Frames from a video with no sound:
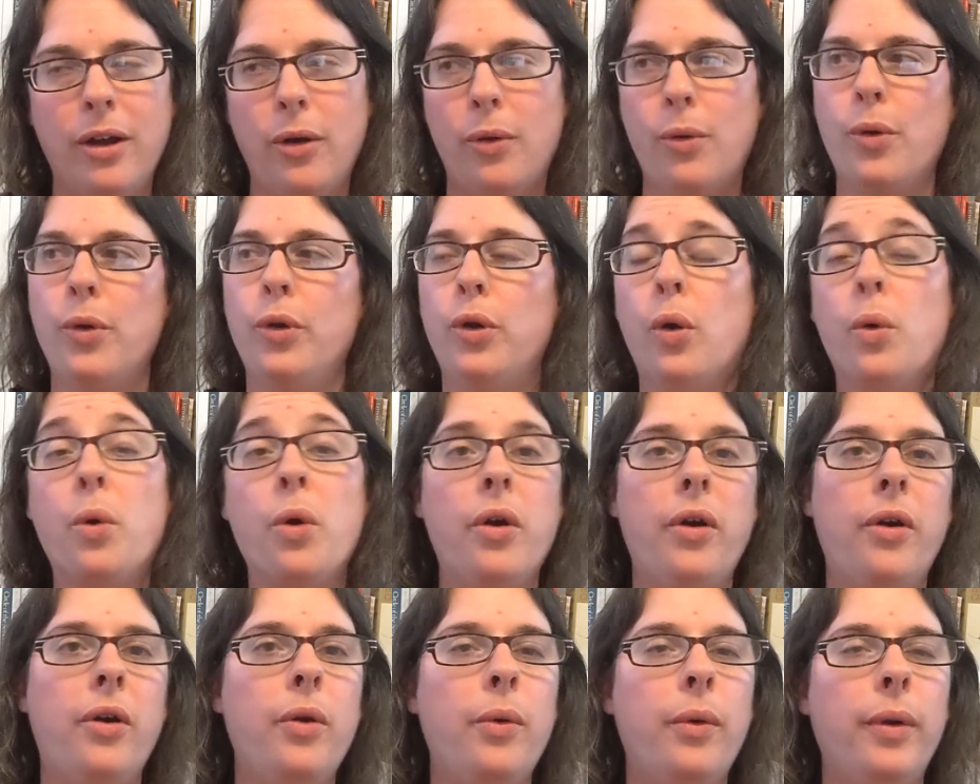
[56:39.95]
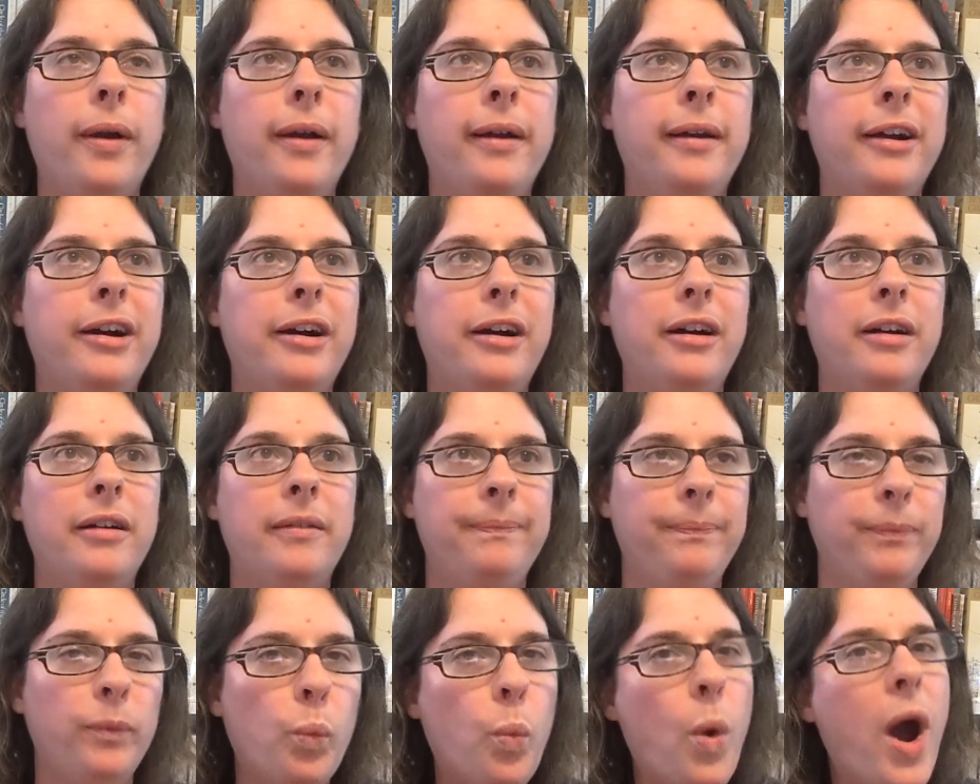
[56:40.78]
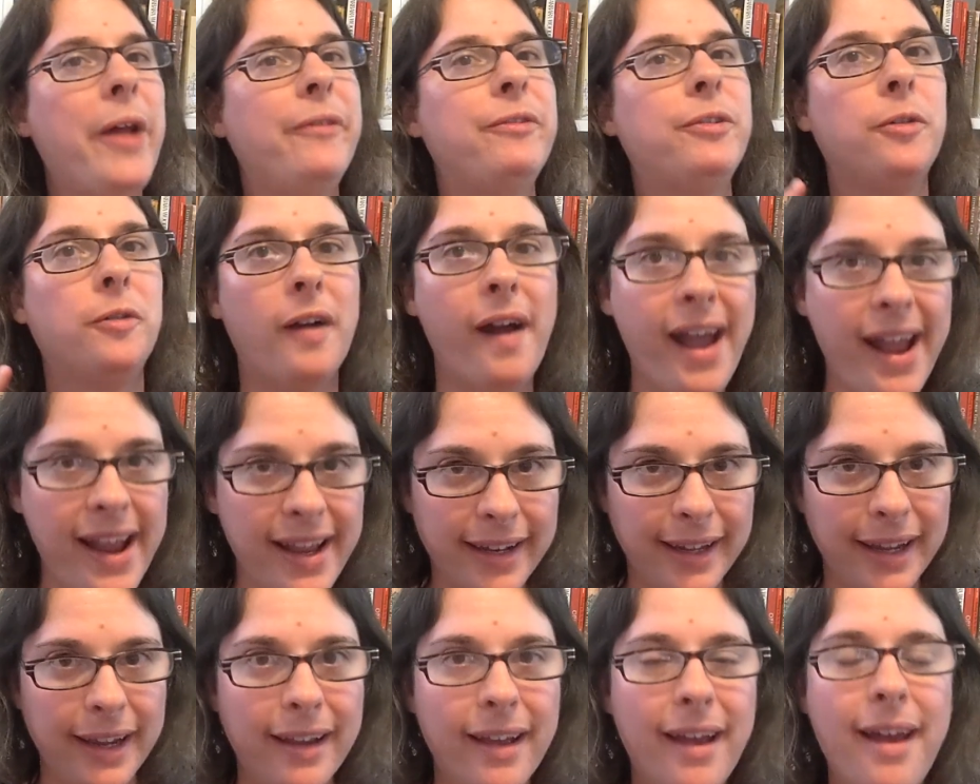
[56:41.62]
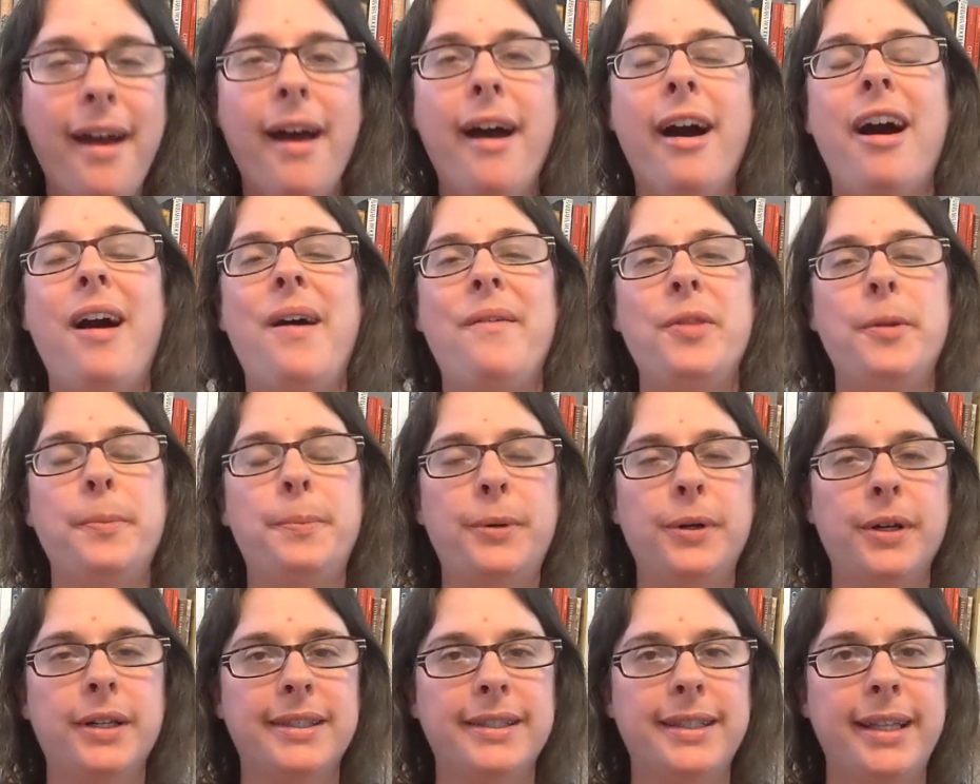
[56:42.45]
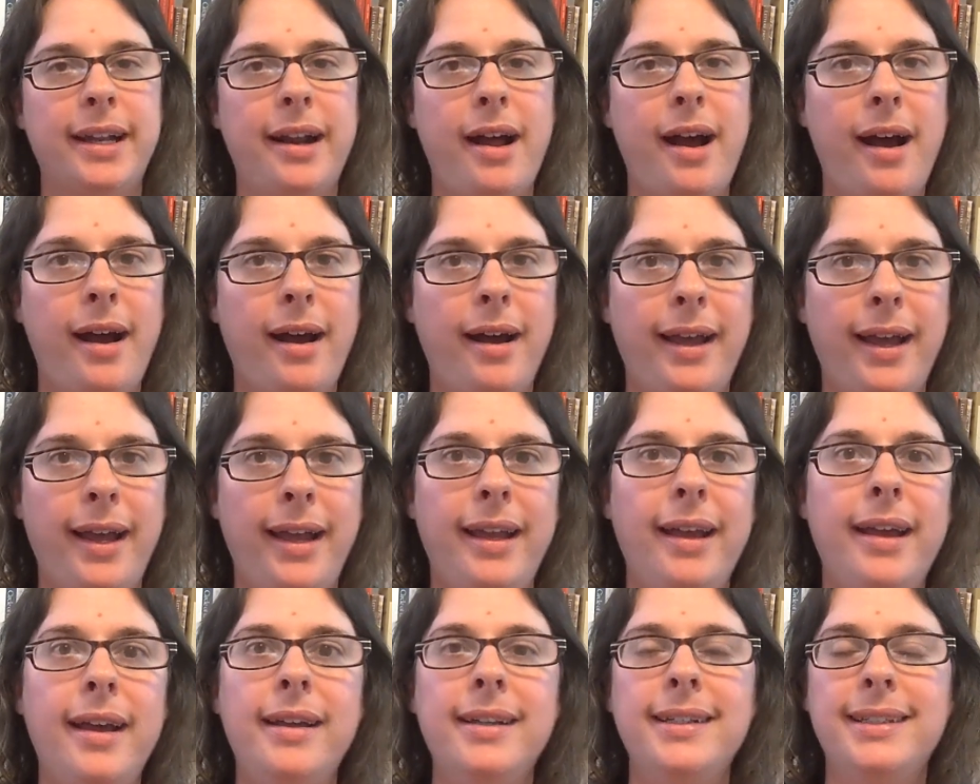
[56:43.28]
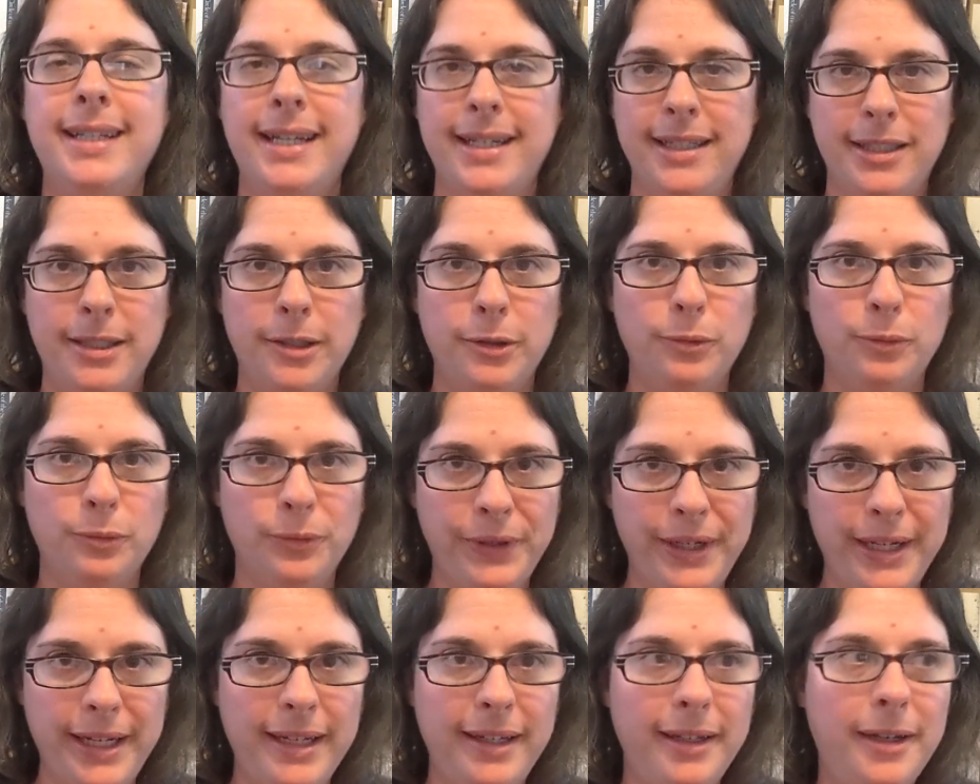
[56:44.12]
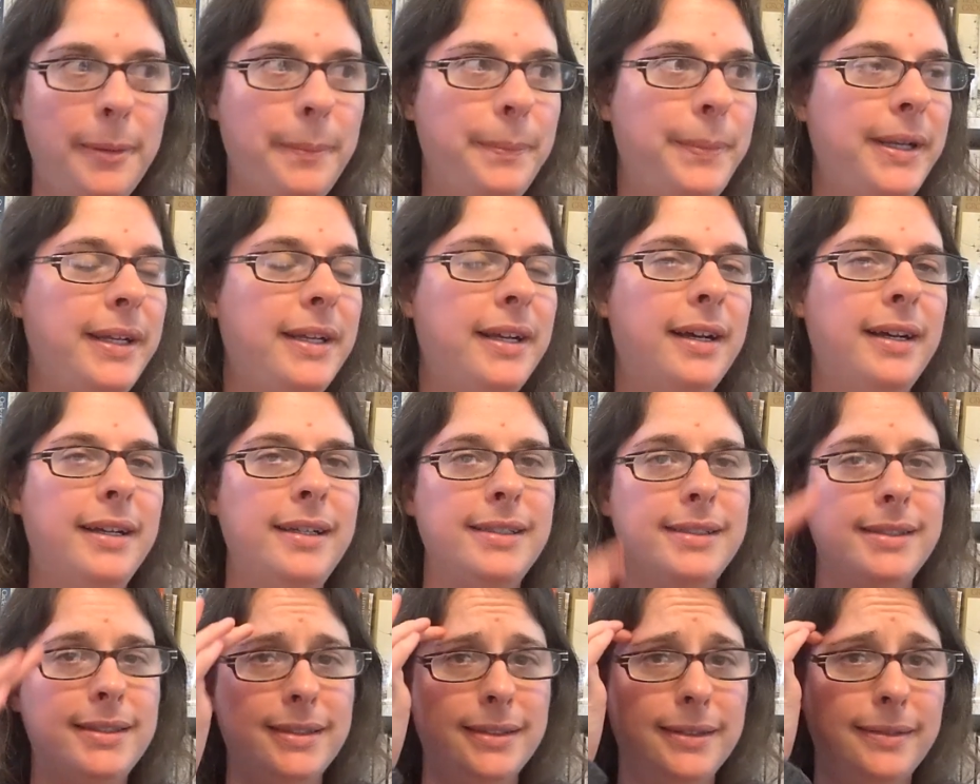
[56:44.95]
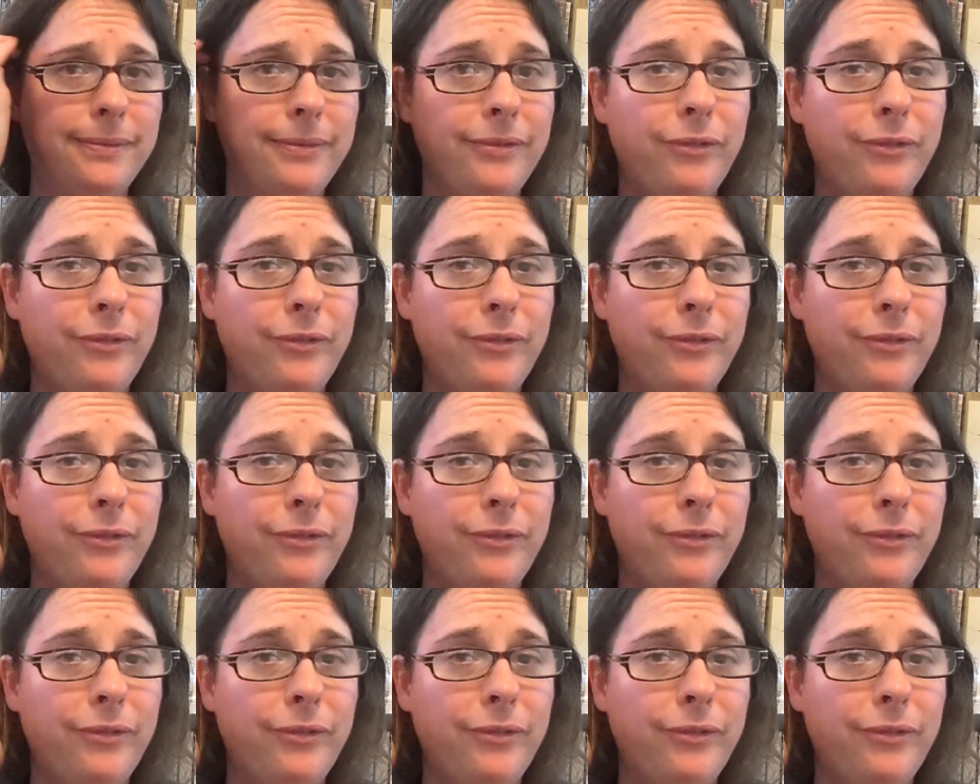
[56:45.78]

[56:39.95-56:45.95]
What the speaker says: or a wide variety of the books that I tend to read because,